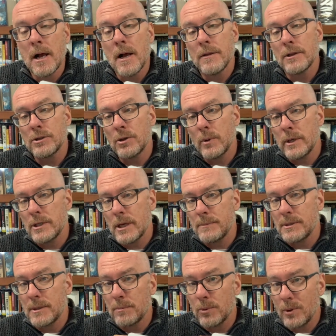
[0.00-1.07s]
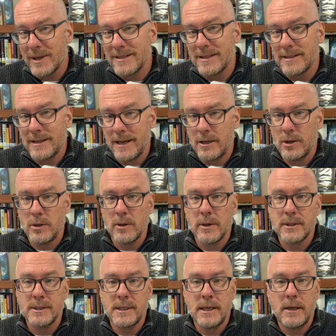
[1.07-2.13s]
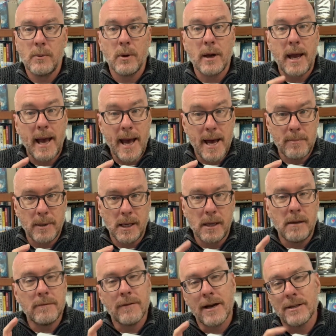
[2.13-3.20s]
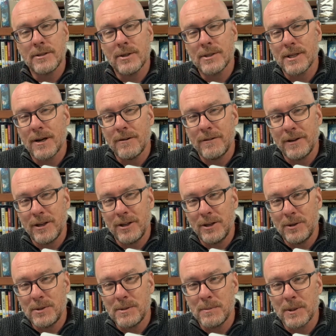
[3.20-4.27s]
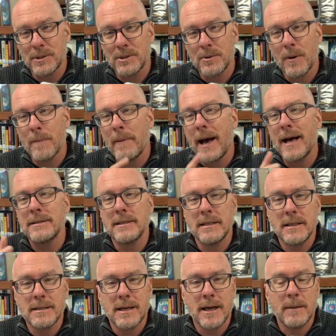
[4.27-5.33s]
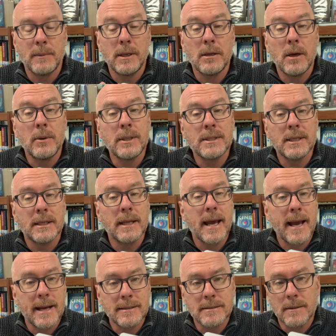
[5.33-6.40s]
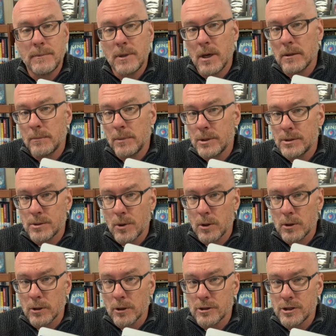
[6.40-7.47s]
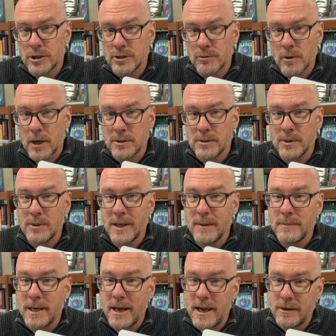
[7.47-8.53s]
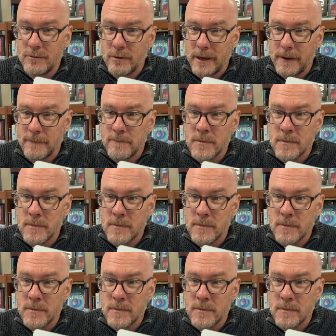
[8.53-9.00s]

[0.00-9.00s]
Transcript: The story jumps to present-day New York City, where Abby finds herself in a used bookstore, passing the time and noticing the handsome young bookstore clerk she's drawn to named Henry.